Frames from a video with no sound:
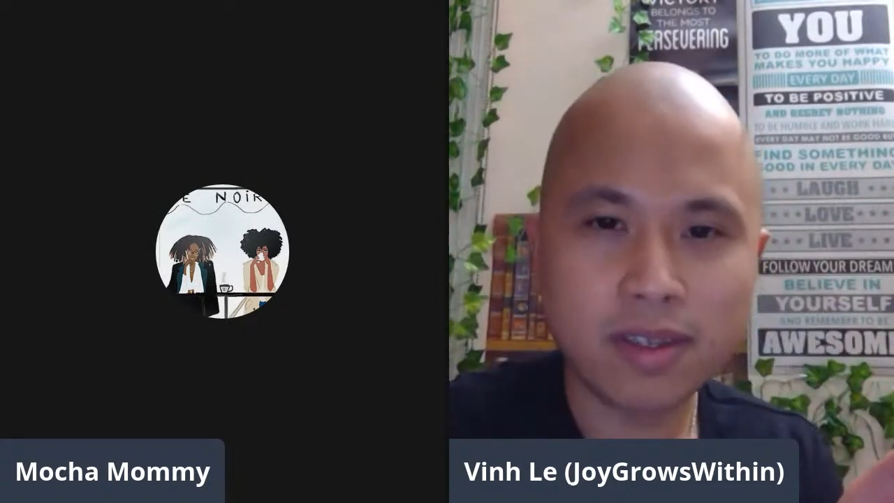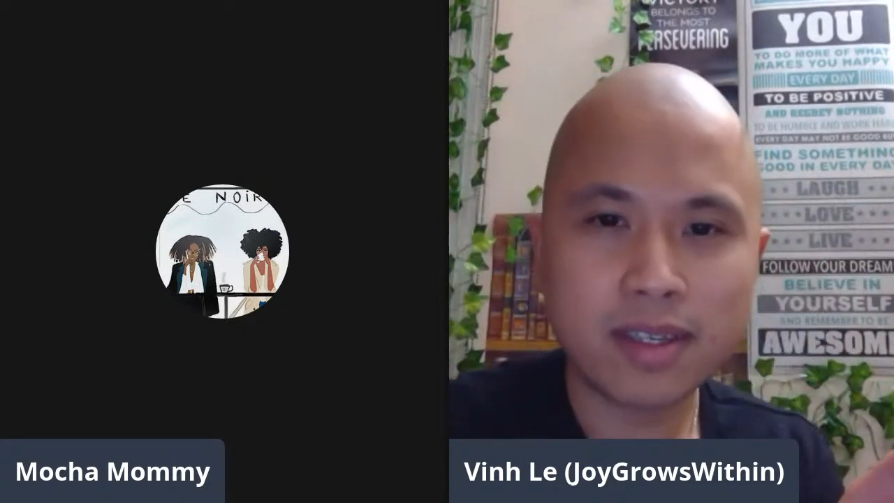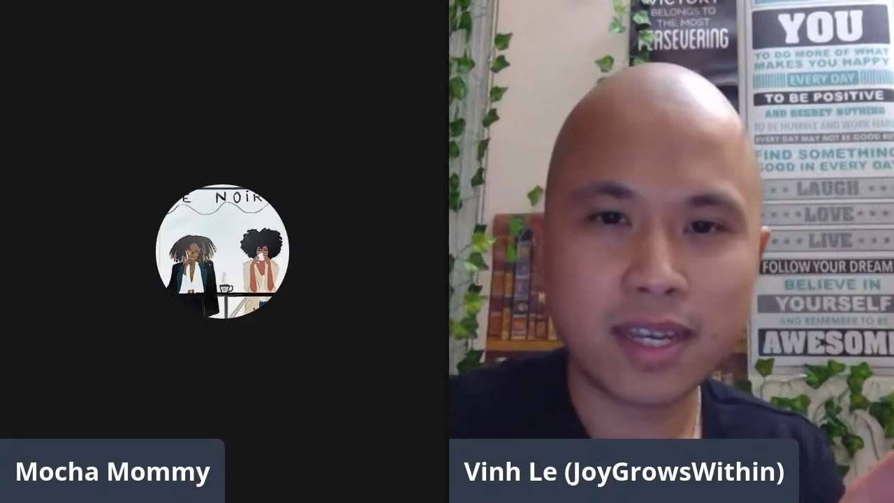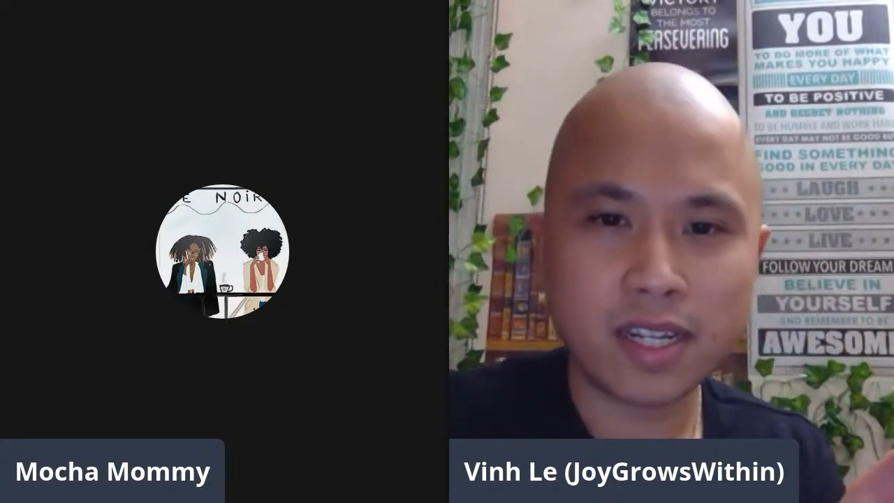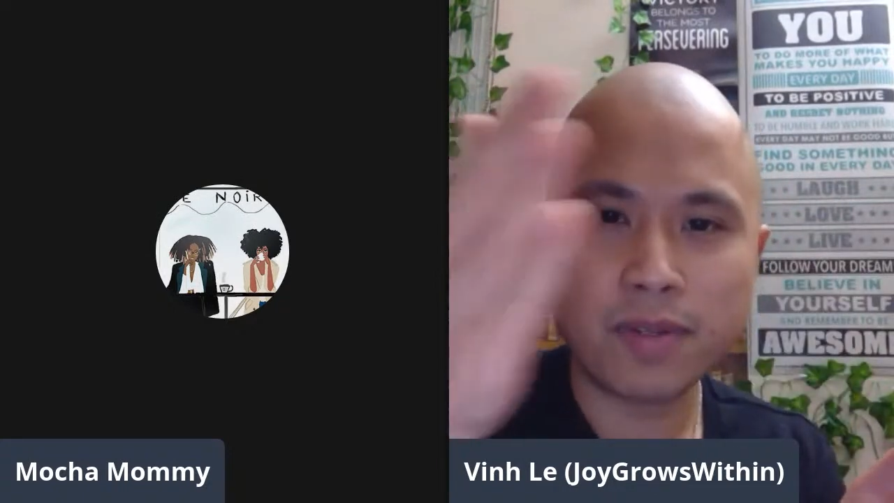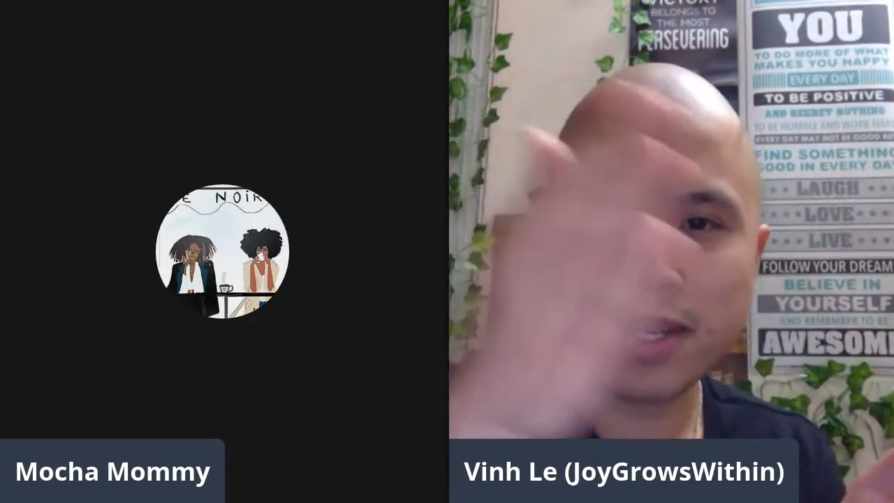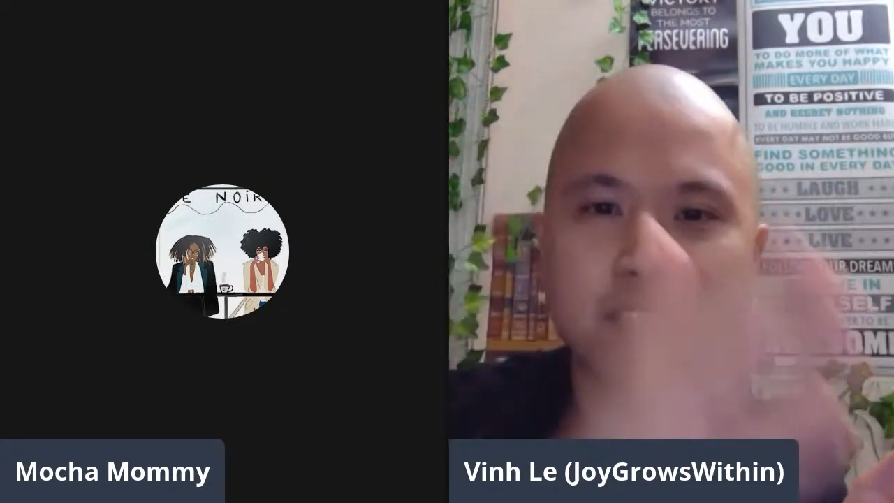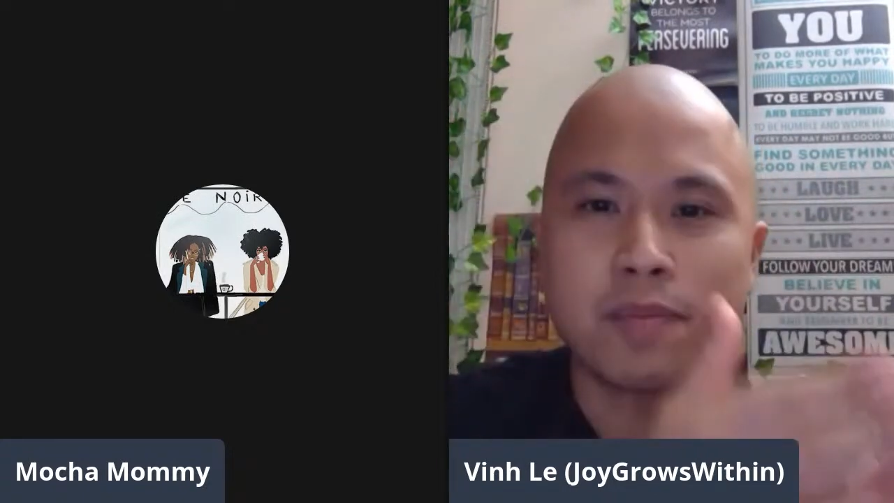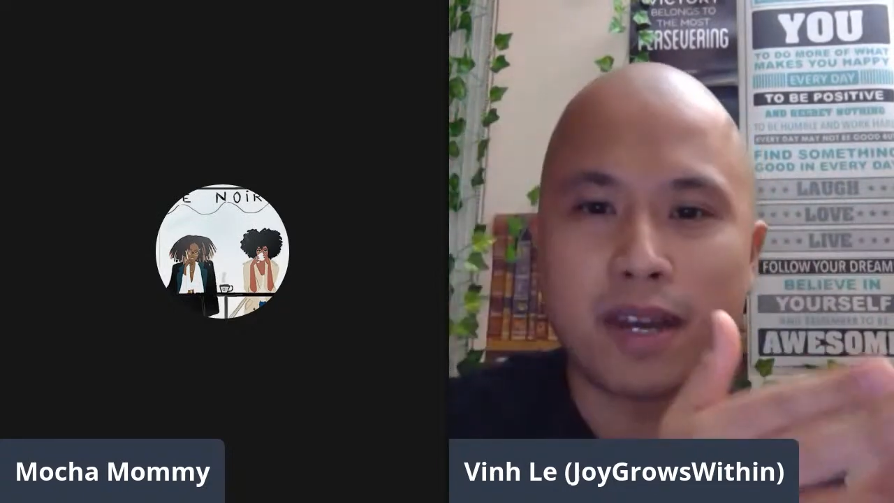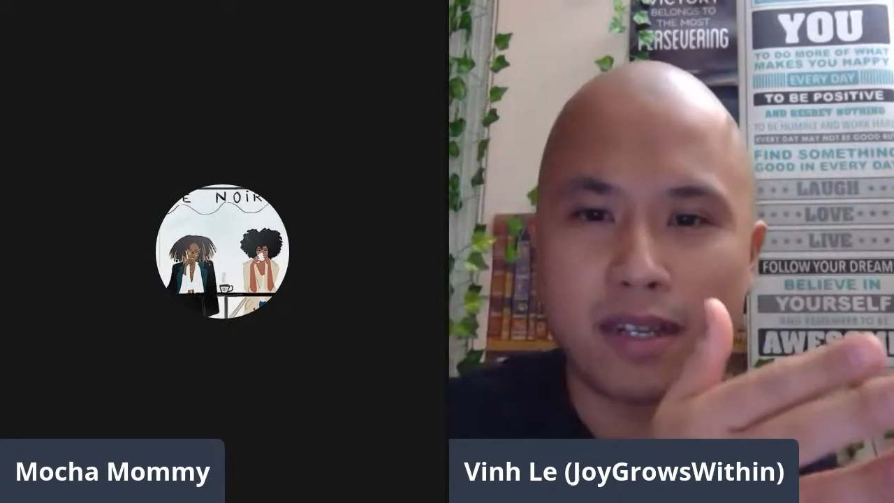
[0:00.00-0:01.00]
You got a little bit
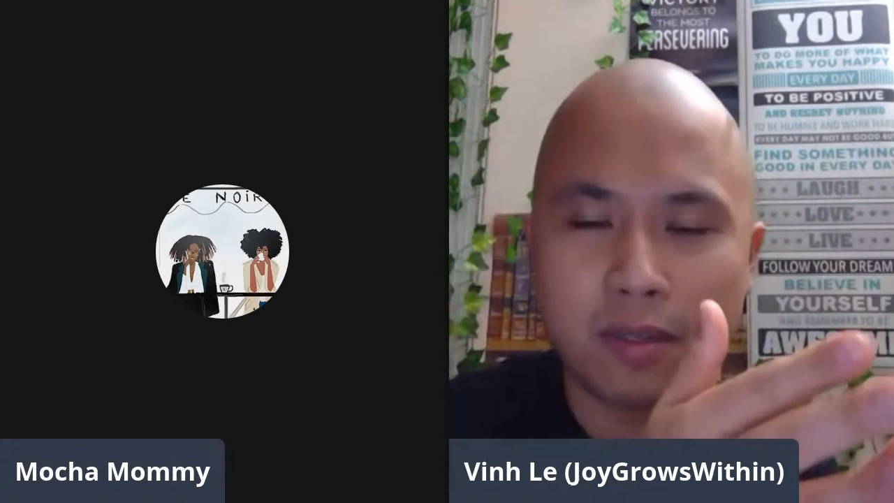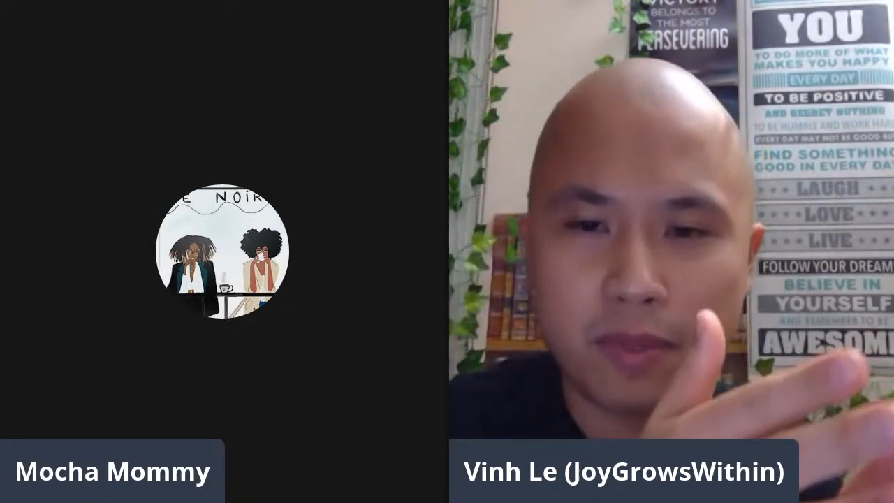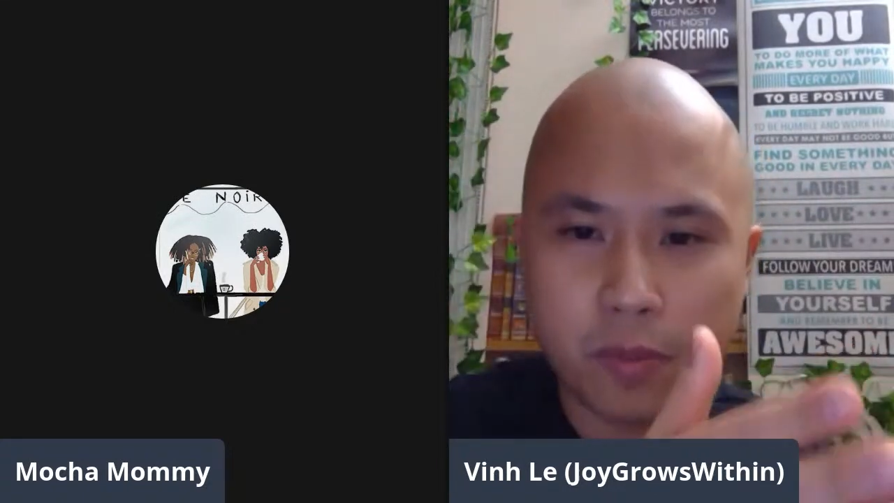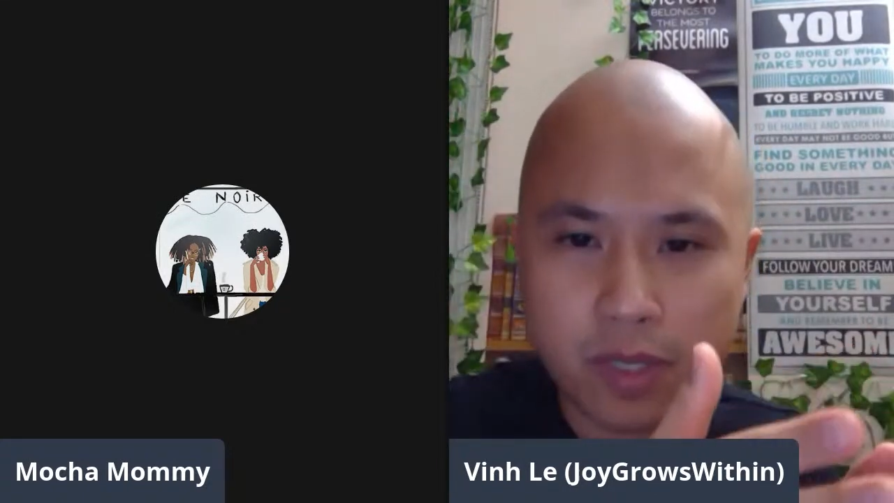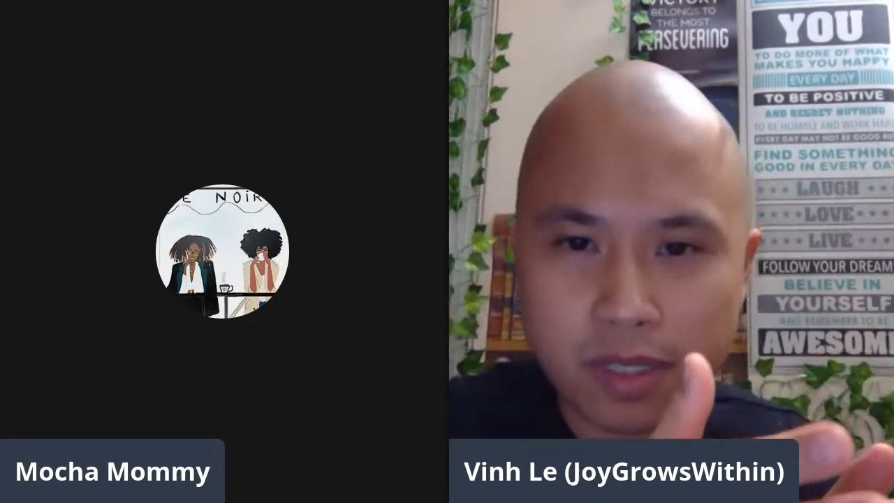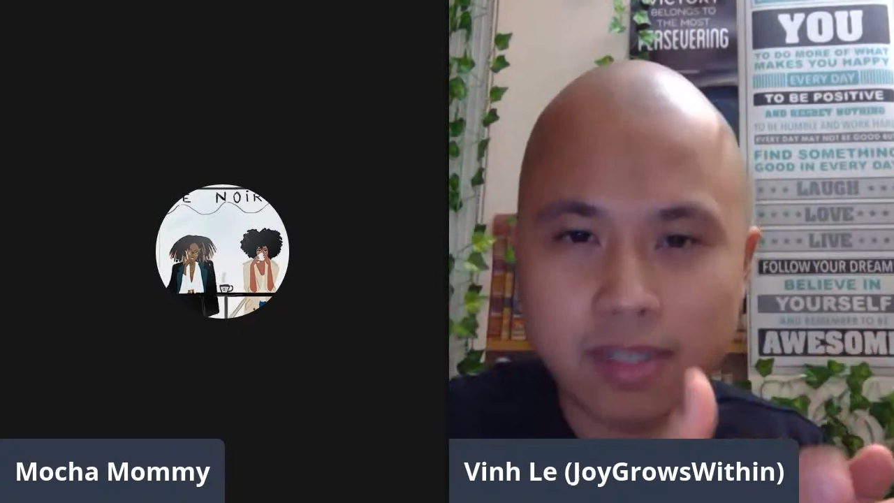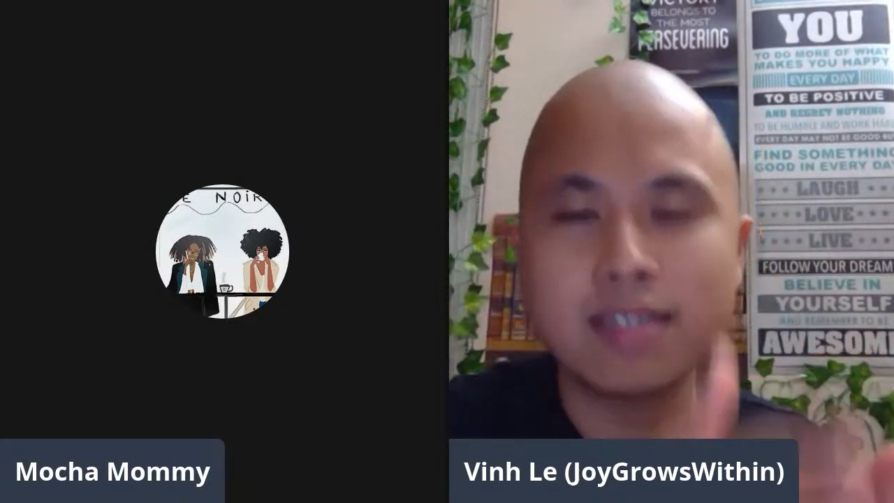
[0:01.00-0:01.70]
less, you buy a little bit of wood,